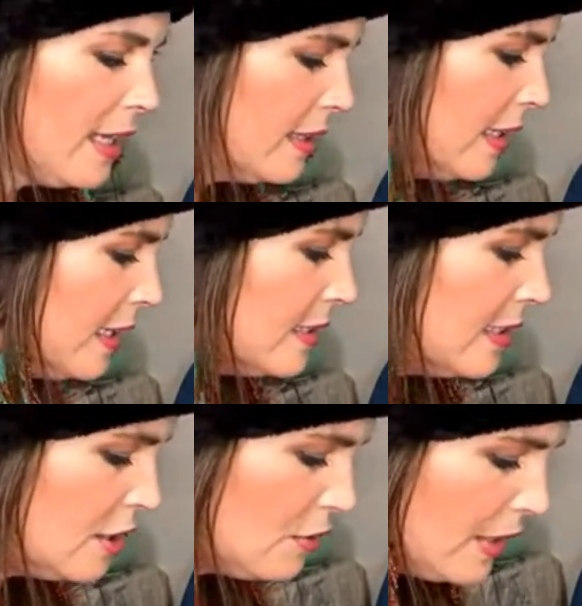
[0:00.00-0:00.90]
Kathleen, is
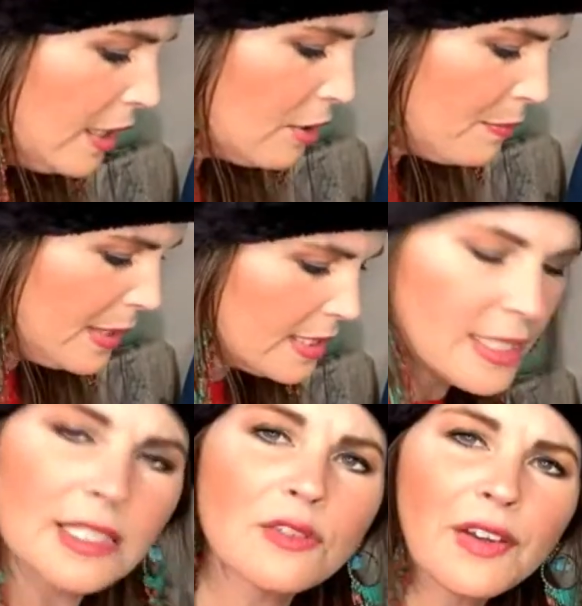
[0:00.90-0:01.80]
did you get your
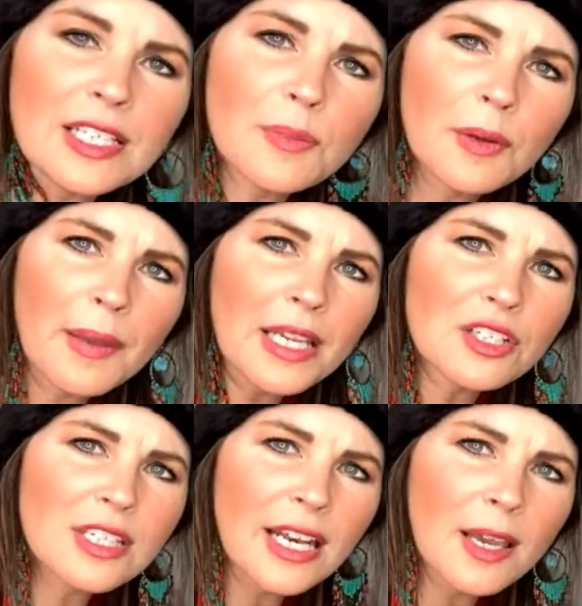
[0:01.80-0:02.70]
business Facebook
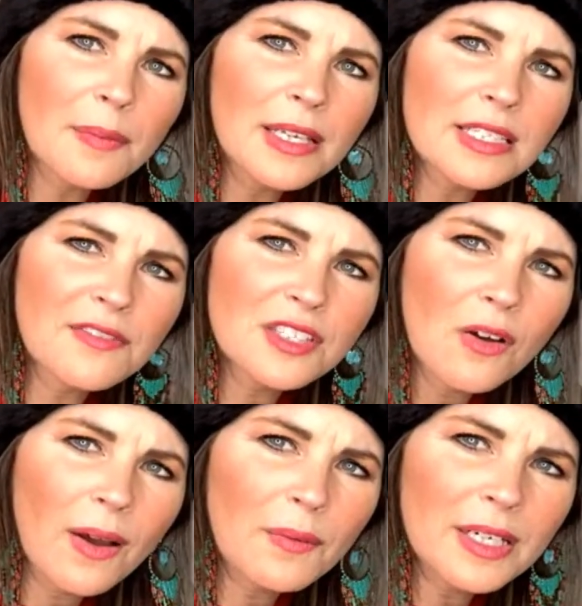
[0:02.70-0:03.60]
page set up? Because if
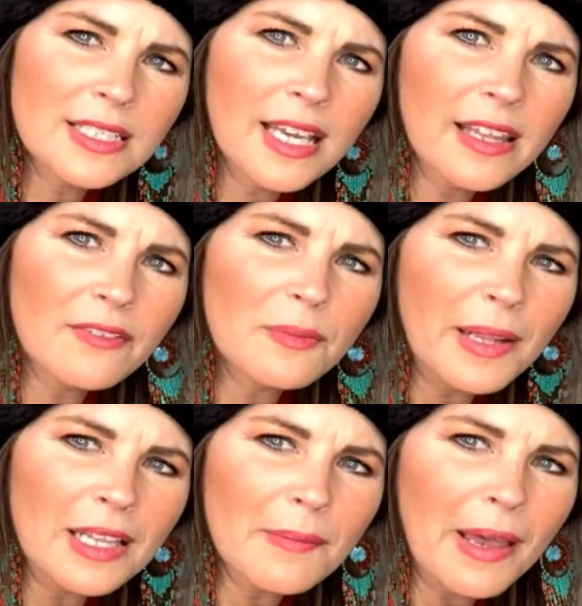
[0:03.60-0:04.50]
so, I want to tell
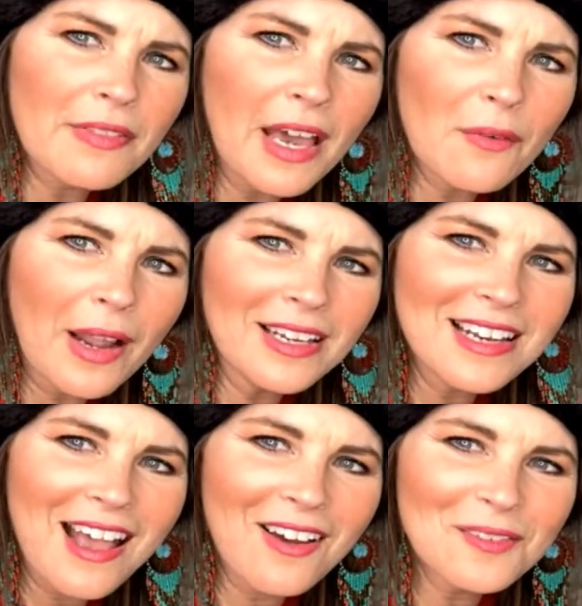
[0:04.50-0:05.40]
everybody about that right
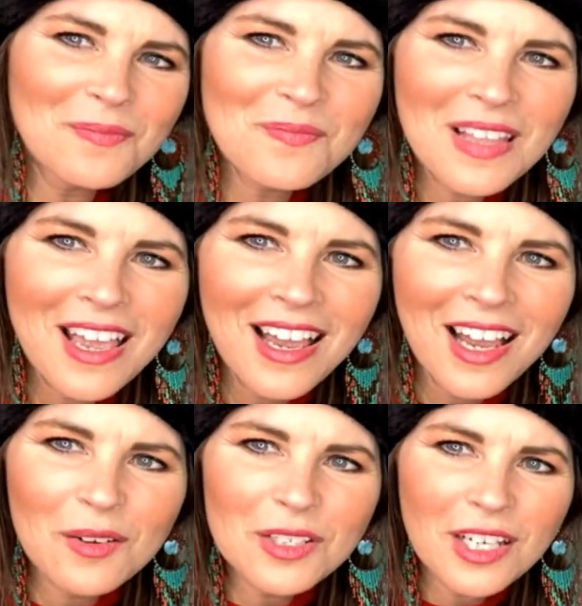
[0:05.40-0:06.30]
now.
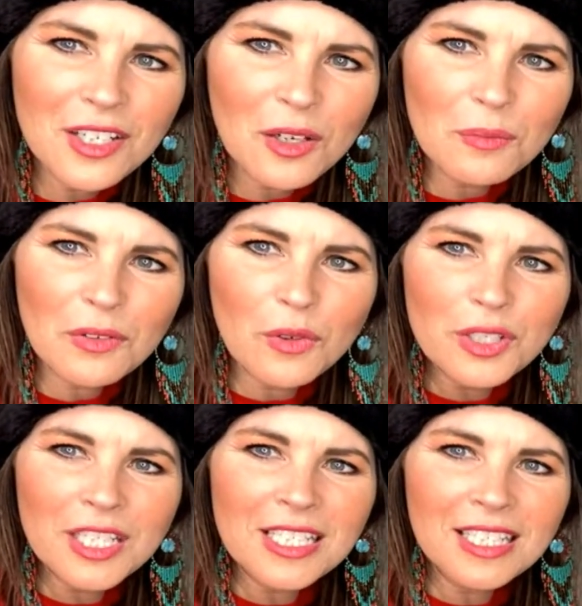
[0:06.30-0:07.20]
I wish I'd known before
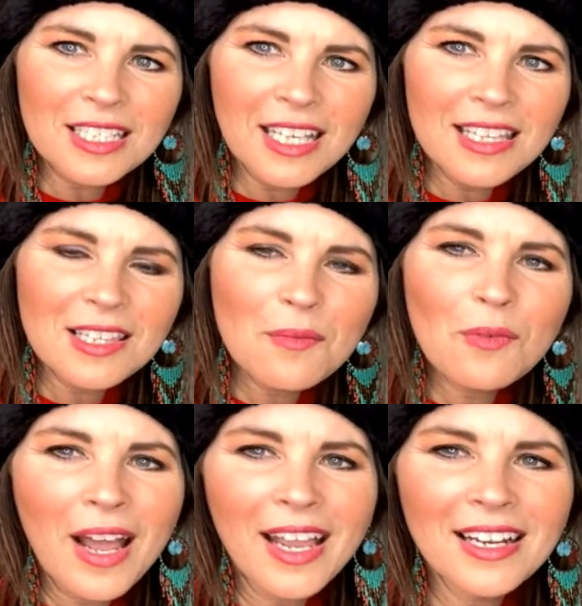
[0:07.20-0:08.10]
she didn't get them
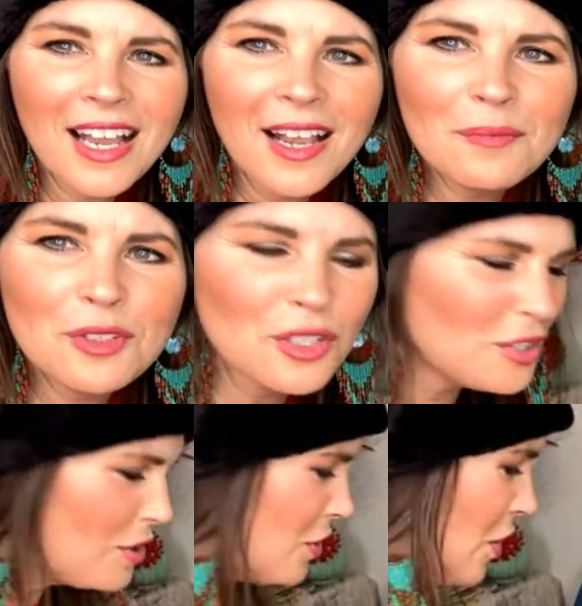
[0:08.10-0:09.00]
right. I'm
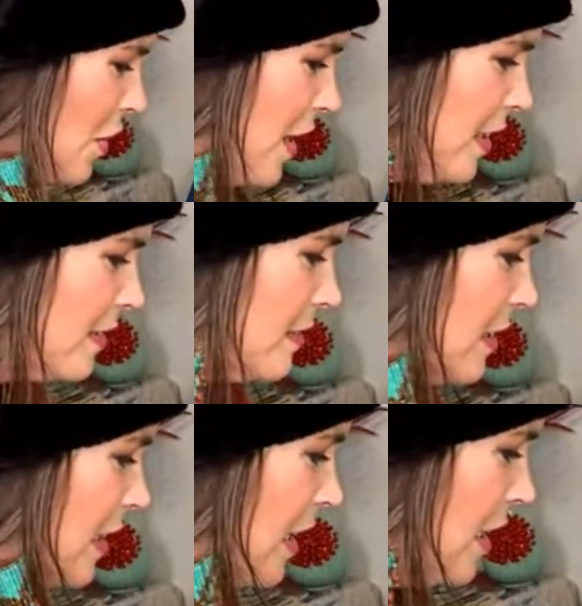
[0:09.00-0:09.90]
sure, Sean.
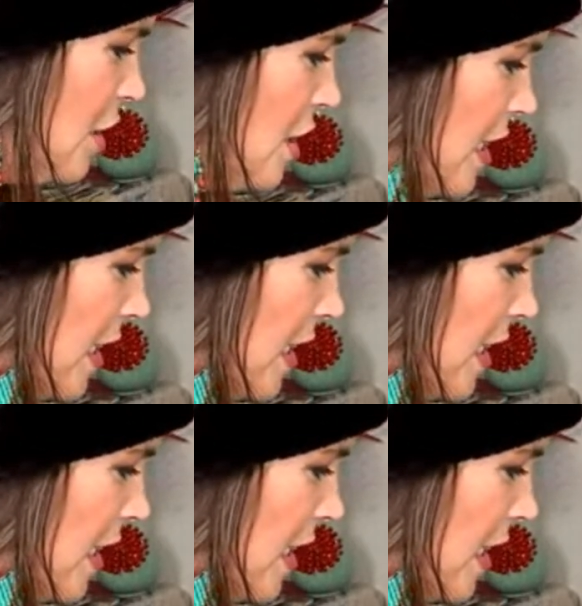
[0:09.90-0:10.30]
She